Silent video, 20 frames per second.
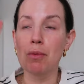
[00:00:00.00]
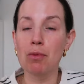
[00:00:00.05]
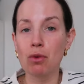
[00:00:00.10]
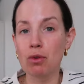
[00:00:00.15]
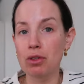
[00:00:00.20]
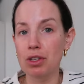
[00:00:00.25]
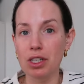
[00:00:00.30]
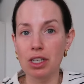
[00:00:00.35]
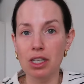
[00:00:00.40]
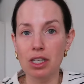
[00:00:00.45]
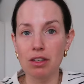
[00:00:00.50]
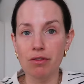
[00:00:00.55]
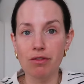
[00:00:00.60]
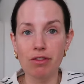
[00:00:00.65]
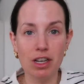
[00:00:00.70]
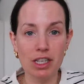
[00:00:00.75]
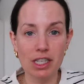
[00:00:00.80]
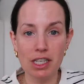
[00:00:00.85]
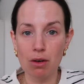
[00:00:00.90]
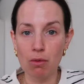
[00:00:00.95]
I'm also going to
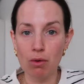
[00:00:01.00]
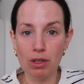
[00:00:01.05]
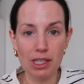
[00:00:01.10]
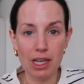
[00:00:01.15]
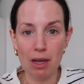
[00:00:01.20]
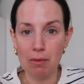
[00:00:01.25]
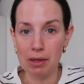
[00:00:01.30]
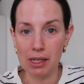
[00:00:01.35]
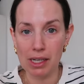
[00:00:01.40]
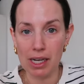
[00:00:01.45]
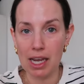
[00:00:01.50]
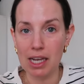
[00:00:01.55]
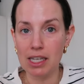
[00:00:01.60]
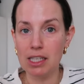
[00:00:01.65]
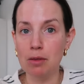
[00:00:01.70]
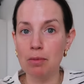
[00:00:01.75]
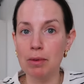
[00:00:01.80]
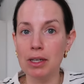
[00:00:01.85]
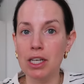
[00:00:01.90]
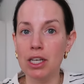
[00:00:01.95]
find out what's happening
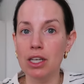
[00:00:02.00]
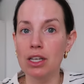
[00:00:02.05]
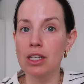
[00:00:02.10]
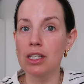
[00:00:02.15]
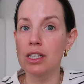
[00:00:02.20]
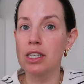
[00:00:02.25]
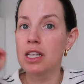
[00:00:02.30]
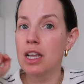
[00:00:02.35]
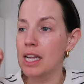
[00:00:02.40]
next because